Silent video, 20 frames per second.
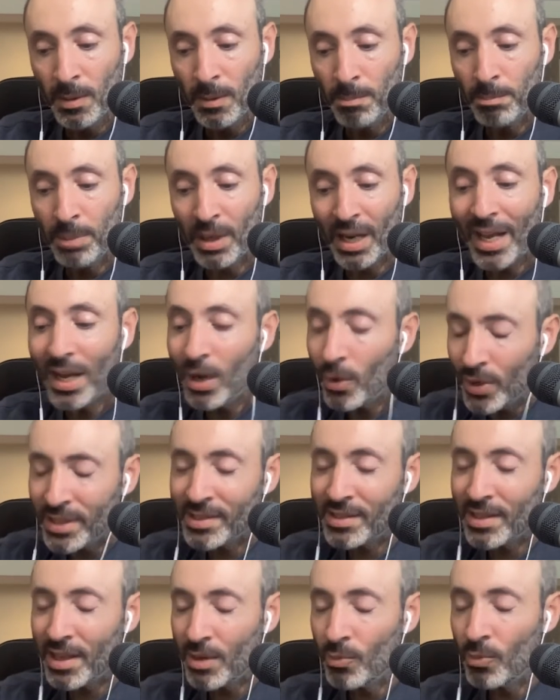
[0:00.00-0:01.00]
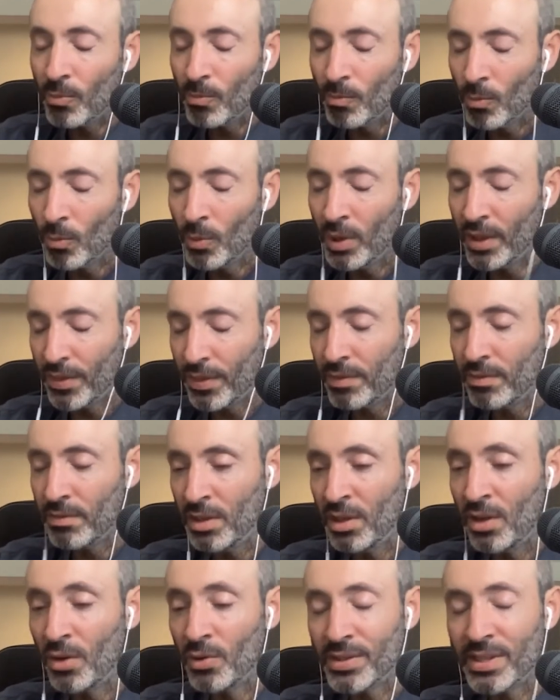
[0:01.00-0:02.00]
but i always say with you
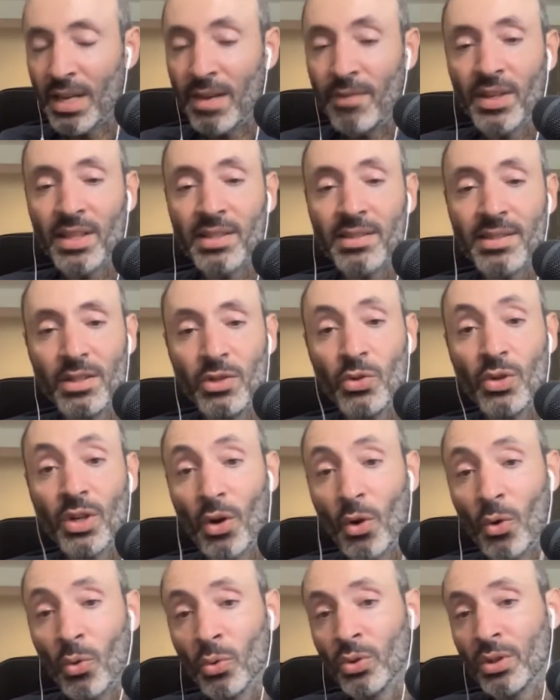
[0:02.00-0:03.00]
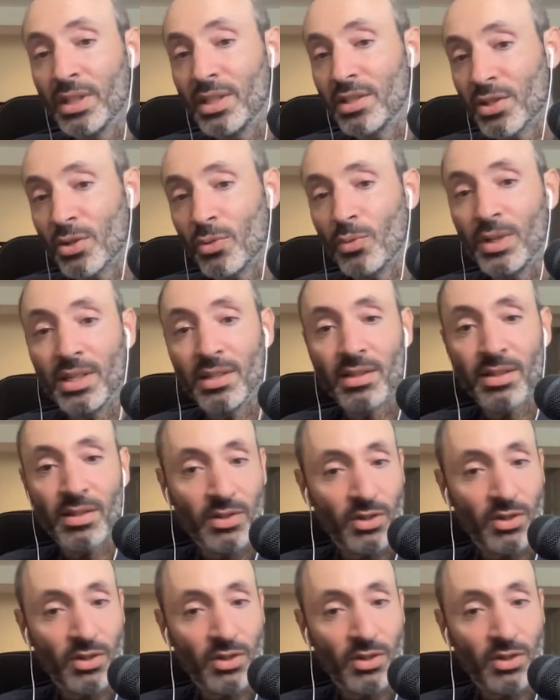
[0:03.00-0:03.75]
know savings that you can only squeeze